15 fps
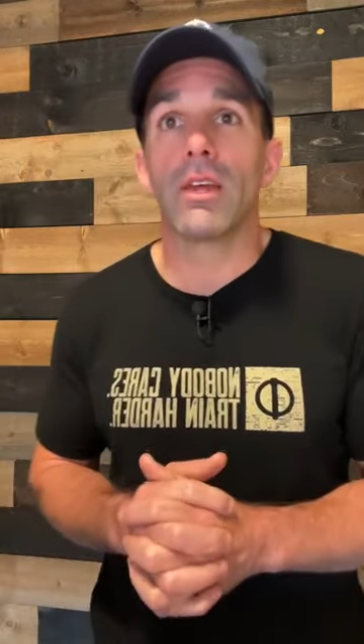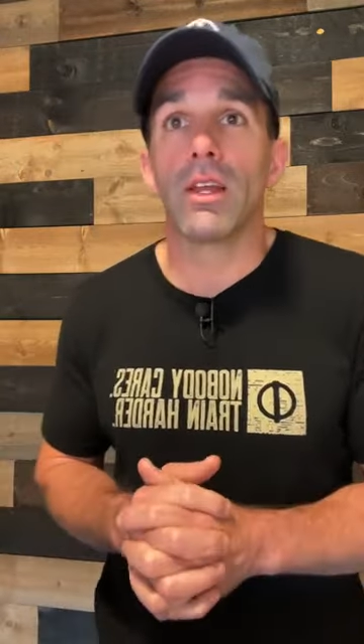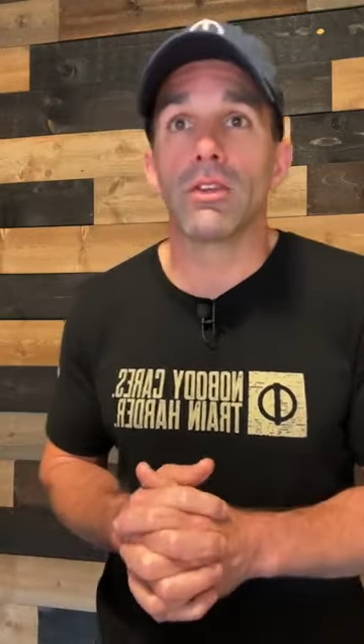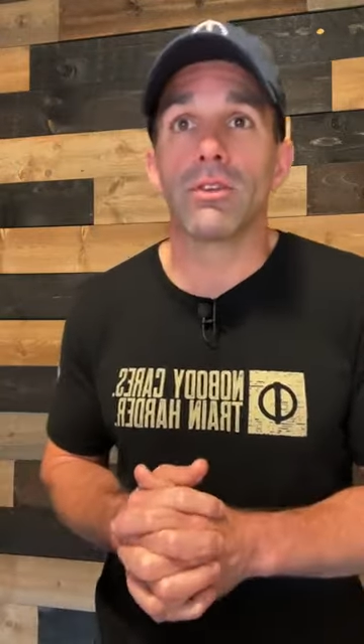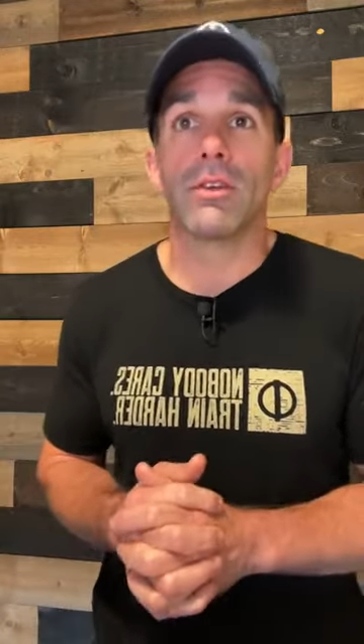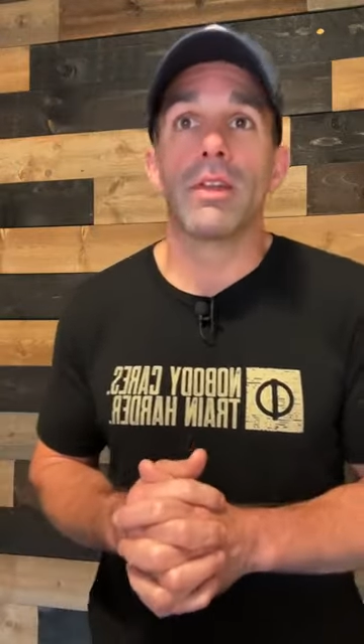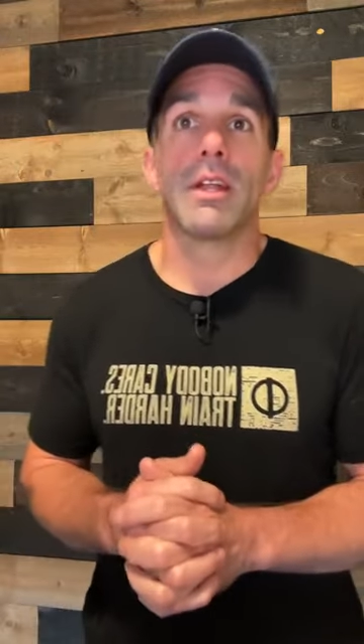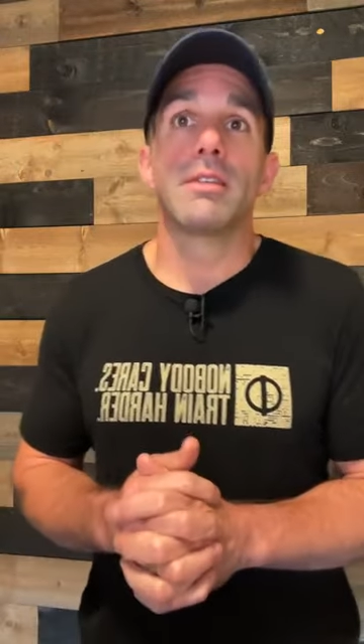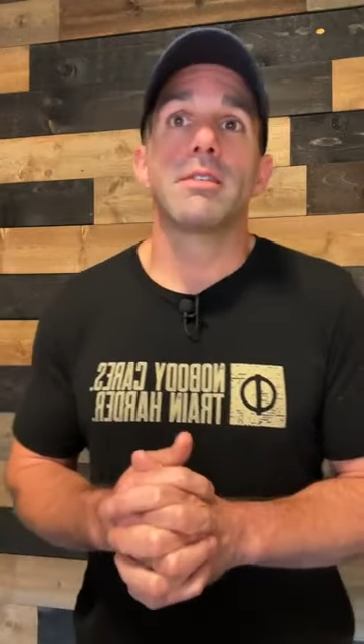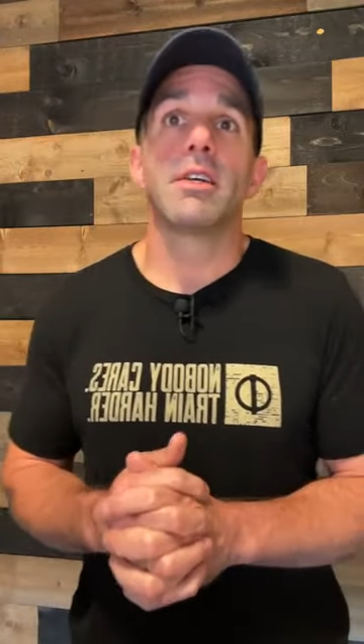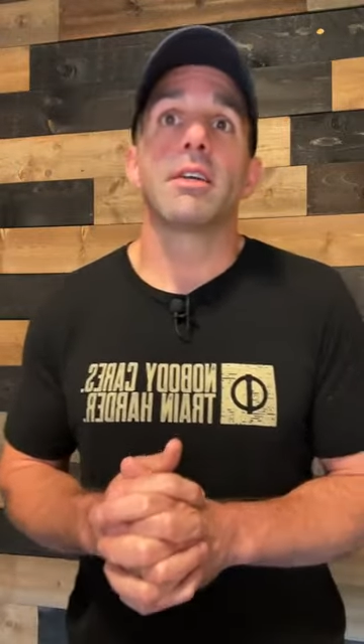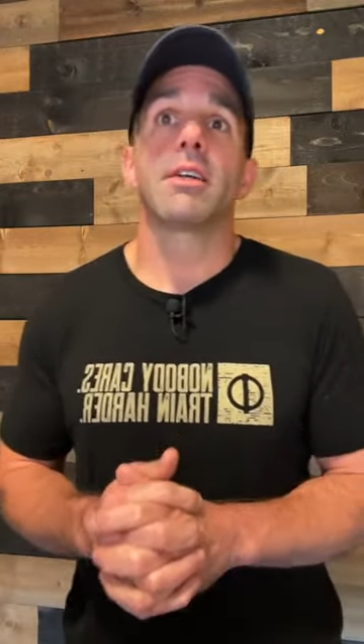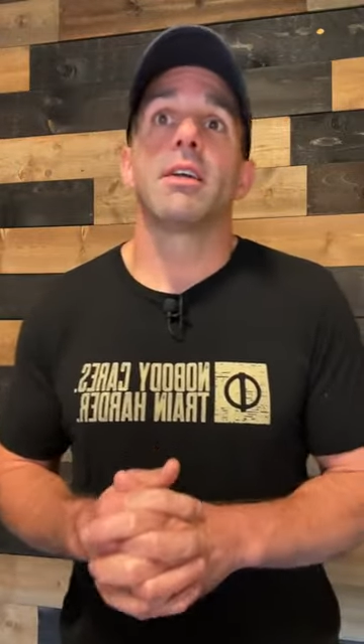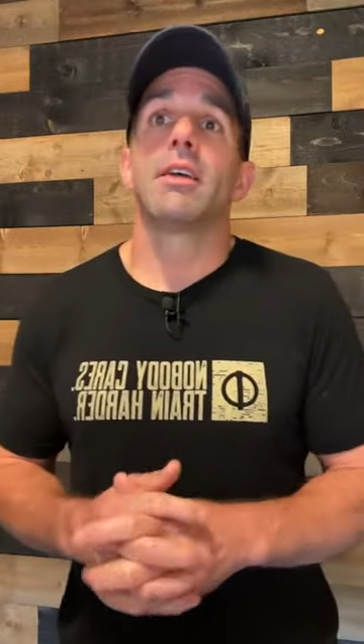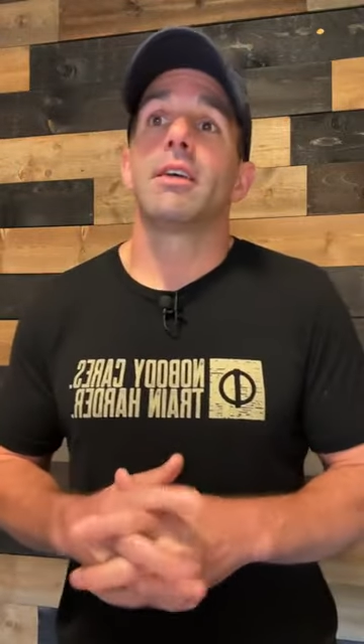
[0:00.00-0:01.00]
And so that's
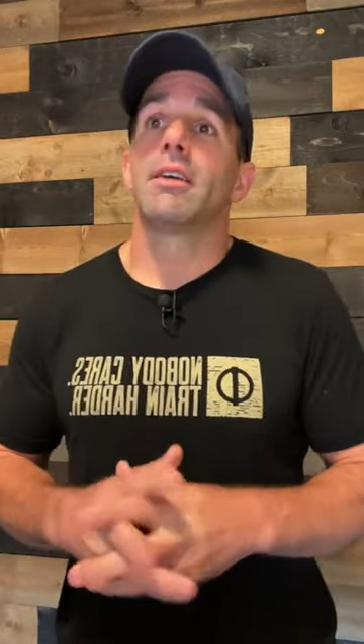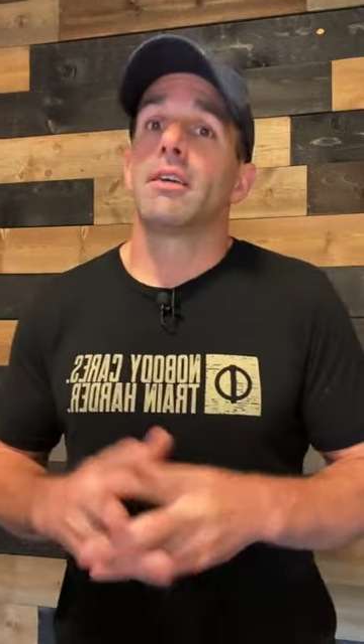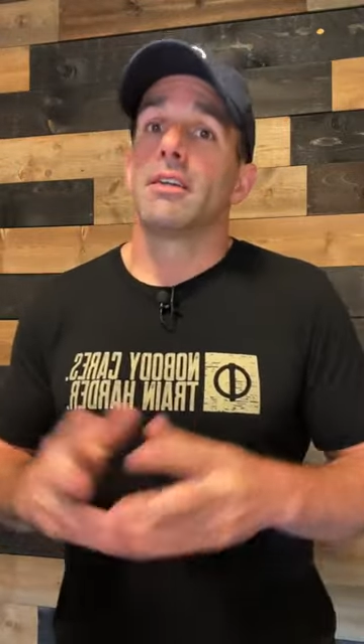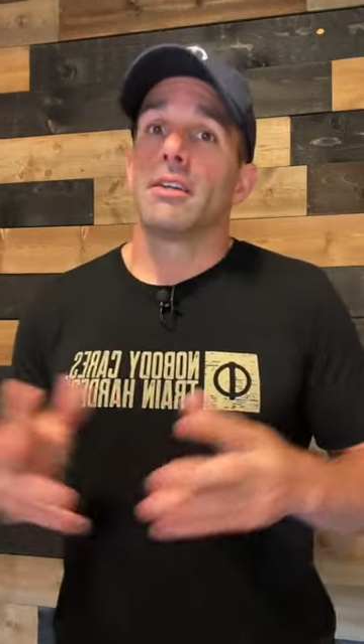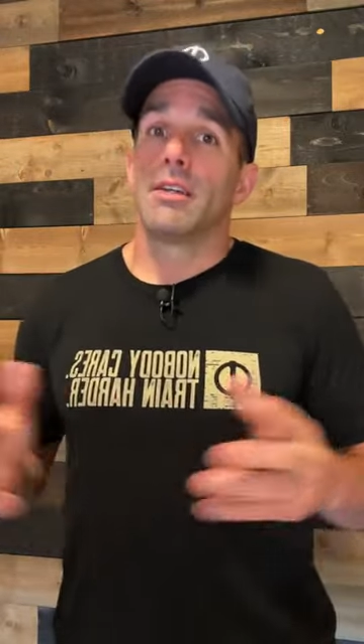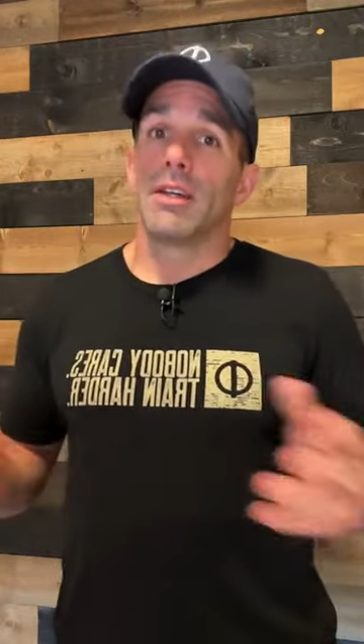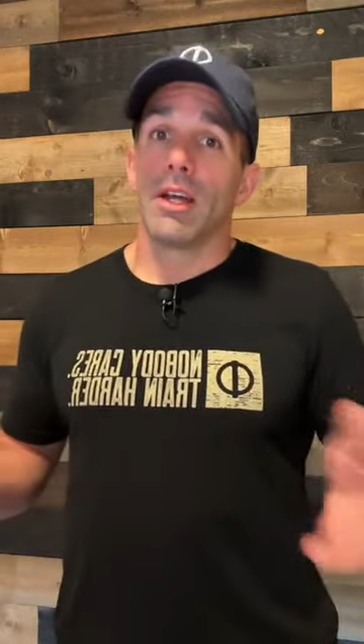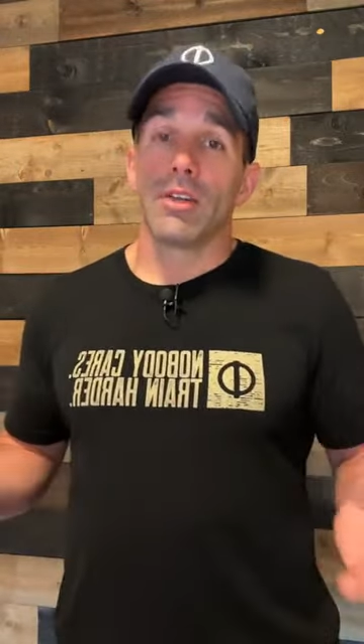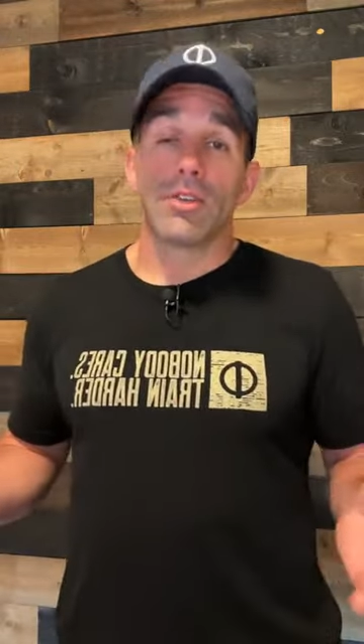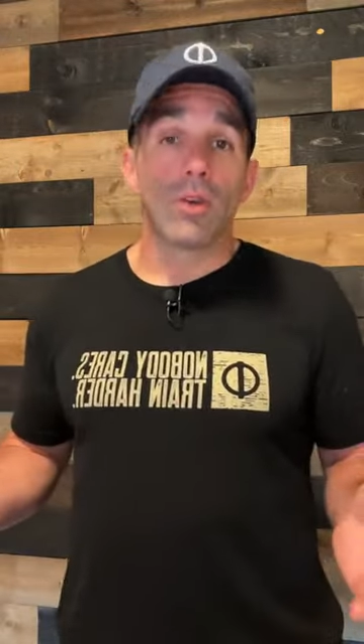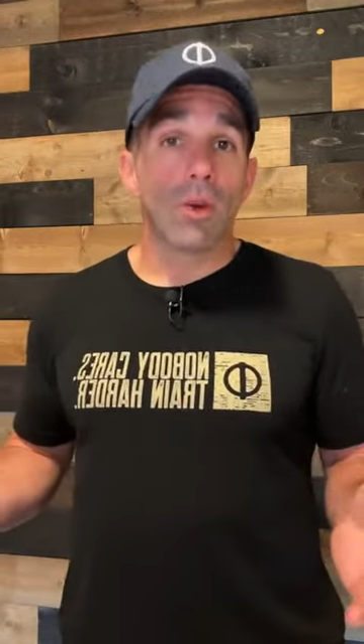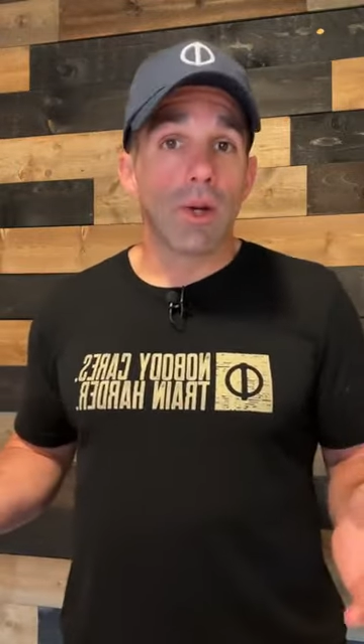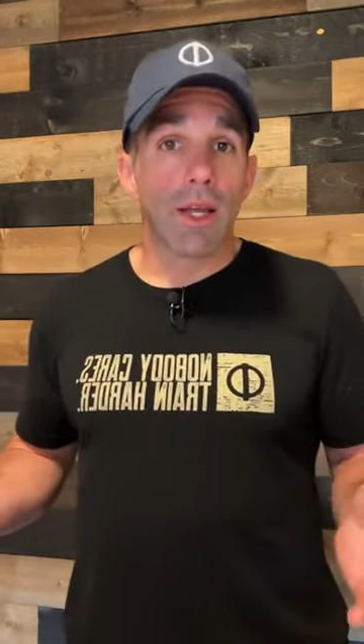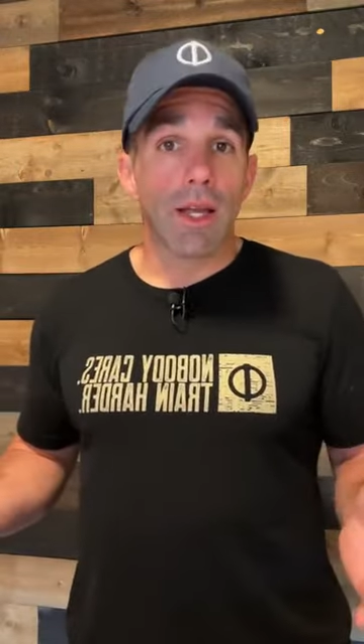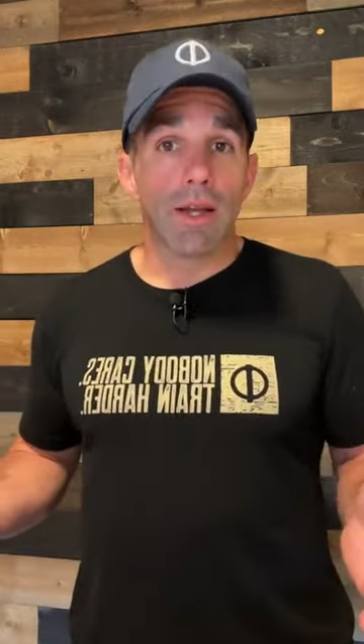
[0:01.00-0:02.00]
it. And
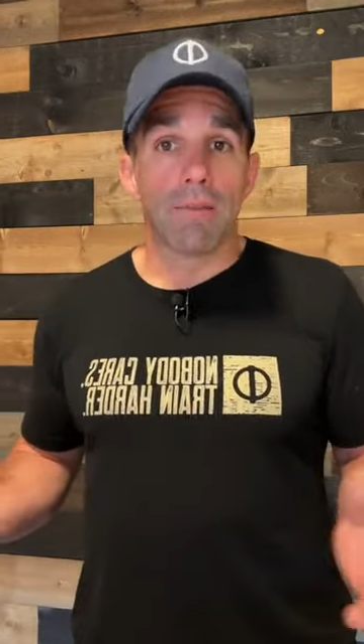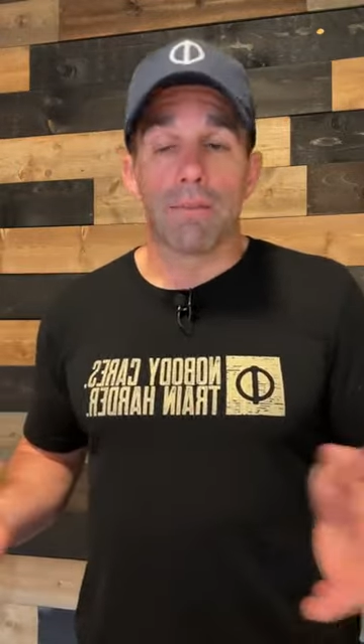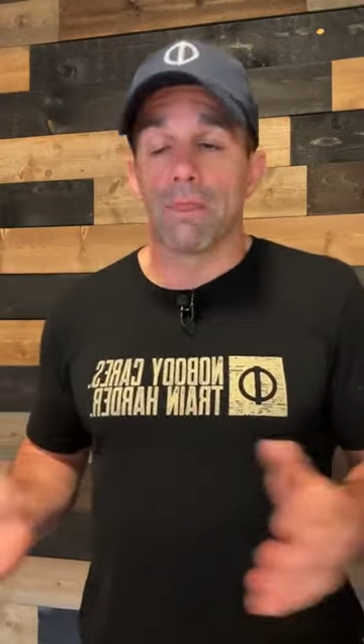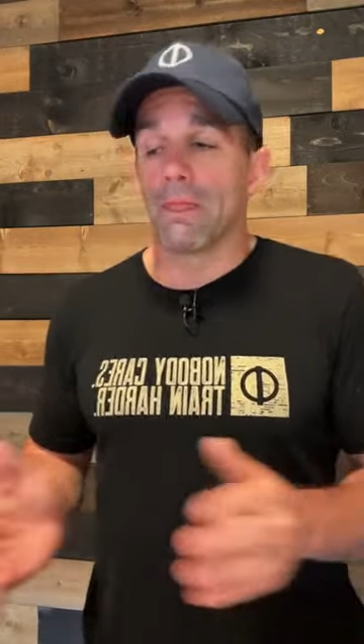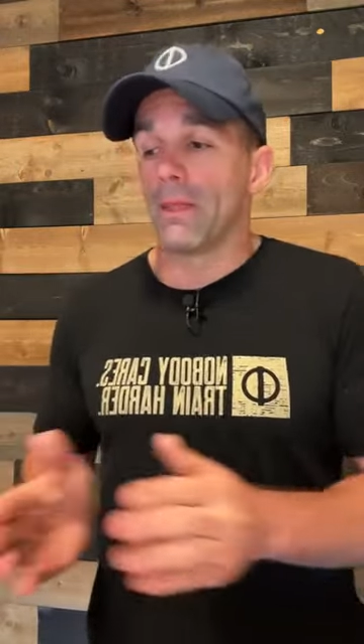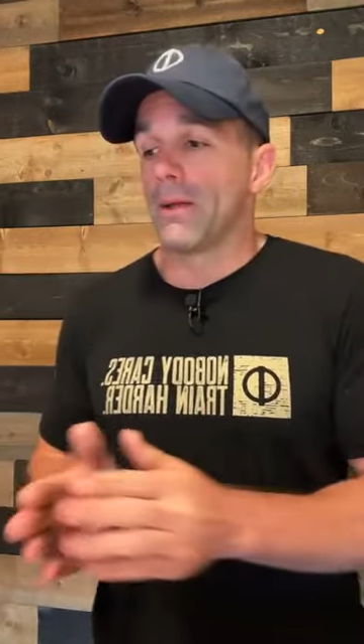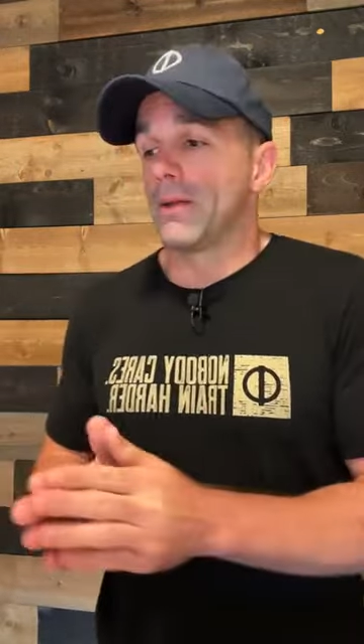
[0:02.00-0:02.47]
so again,